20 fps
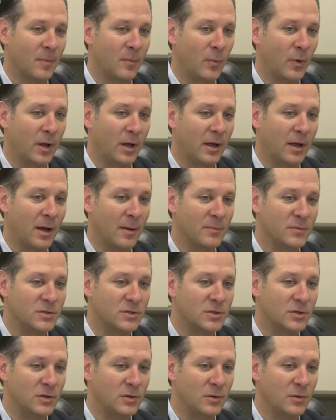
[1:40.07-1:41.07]
When it comes
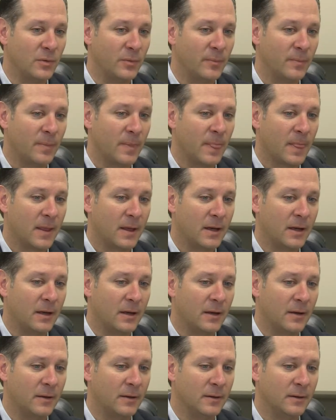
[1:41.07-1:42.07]
to
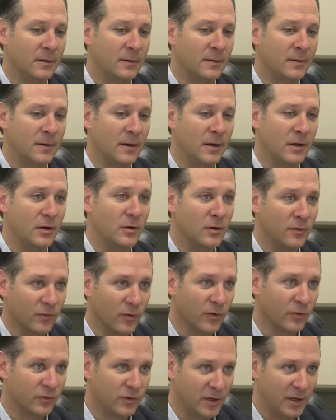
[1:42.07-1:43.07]
uh, a
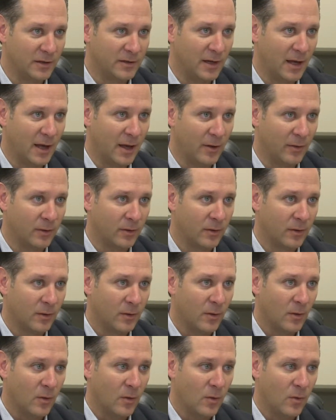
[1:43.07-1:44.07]
university town,
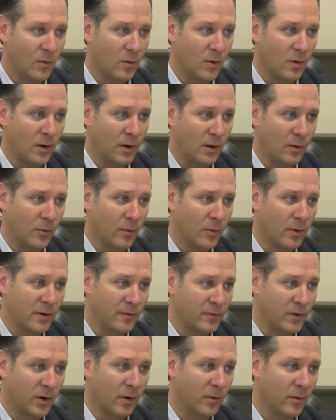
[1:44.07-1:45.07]
uh, or
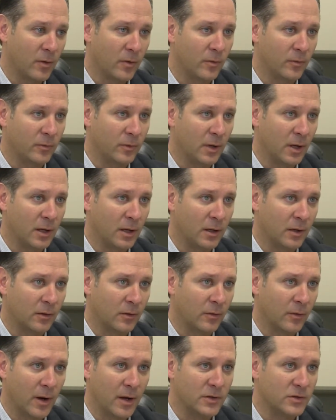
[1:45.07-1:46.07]
even our own uh,
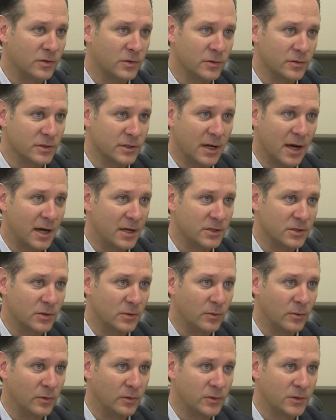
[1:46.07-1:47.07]
grade schools and high
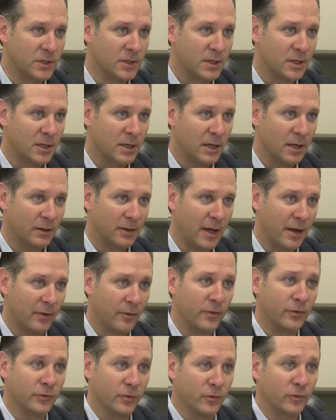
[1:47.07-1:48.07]
schools, a lot of
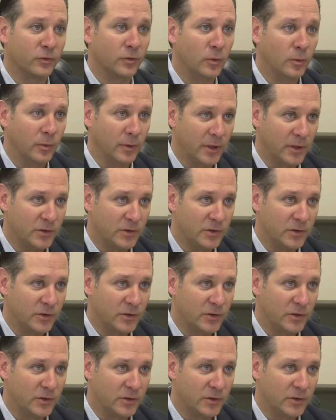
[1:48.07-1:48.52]
those are school